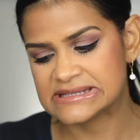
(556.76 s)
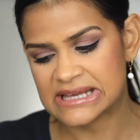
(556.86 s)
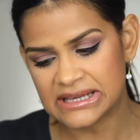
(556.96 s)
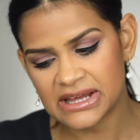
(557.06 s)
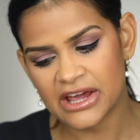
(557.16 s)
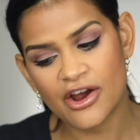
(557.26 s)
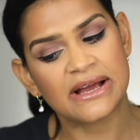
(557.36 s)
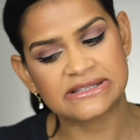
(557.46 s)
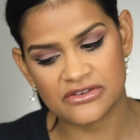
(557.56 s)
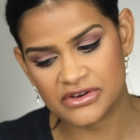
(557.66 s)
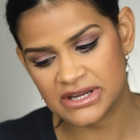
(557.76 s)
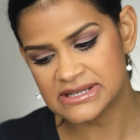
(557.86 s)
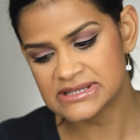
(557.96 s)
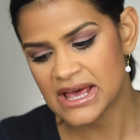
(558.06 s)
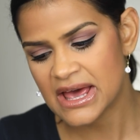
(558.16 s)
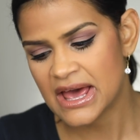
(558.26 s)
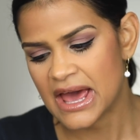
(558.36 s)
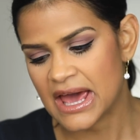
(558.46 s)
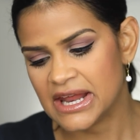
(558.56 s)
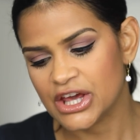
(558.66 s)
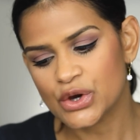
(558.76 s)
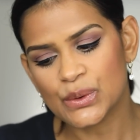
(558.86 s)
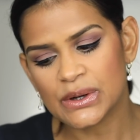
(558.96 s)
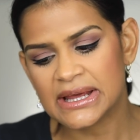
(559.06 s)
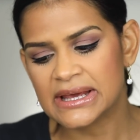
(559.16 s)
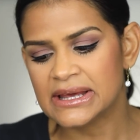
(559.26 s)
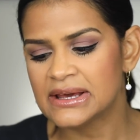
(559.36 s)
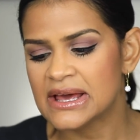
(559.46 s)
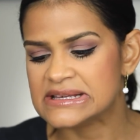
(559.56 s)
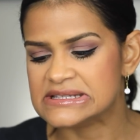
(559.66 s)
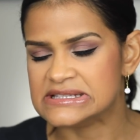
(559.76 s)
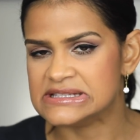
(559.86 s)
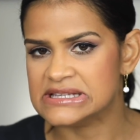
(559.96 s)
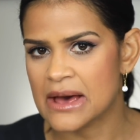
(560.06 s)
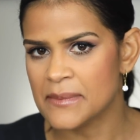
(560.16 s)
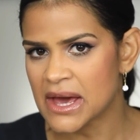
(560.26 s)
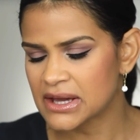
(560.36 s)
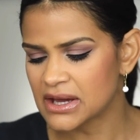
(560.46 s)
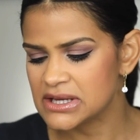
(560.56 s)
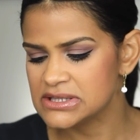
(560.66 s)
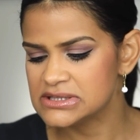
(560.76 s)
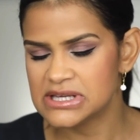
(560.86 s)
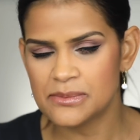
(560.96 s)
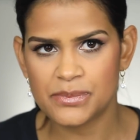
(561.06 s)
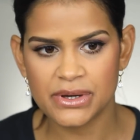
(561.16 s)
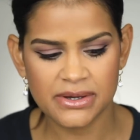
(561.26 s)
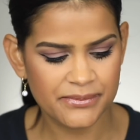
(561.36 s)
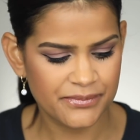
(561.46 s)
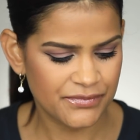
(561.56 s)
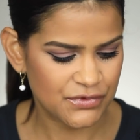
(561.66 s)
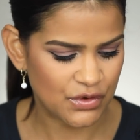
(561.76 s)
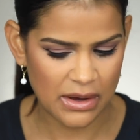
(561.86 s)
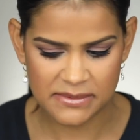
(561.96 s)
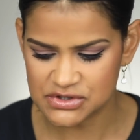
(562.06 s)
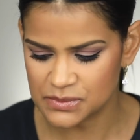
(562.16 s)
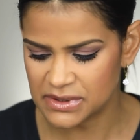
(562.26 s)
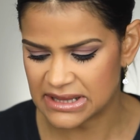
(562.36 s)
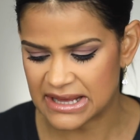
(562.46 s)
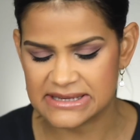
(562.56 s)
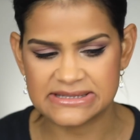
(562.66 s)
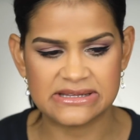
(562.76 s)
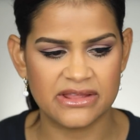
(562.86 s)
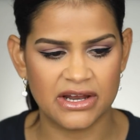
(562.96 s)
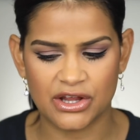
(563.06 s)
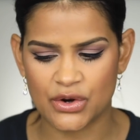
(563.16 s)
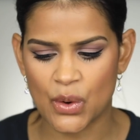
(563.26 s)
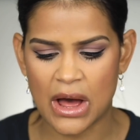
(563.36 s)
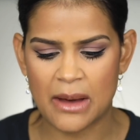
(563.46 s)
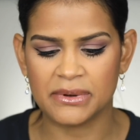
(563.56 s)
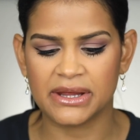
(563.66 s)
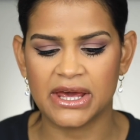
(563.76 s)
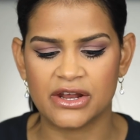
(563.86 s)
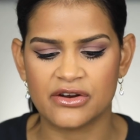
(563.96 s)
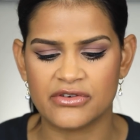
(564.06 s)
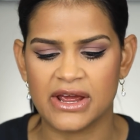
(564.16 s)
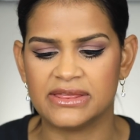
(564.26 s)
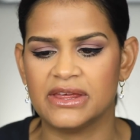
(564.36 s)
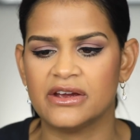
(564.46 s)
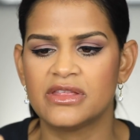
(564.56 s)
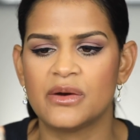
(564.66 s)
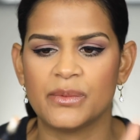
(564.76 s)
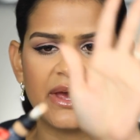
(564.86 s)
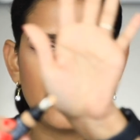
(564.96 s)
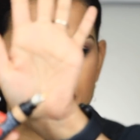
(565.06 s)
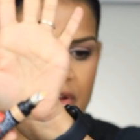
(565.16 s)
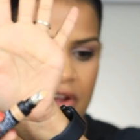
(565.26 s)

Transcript: skincare activities and a cooling Zamak tip. So I'm assuming that is the little applicator right there that we have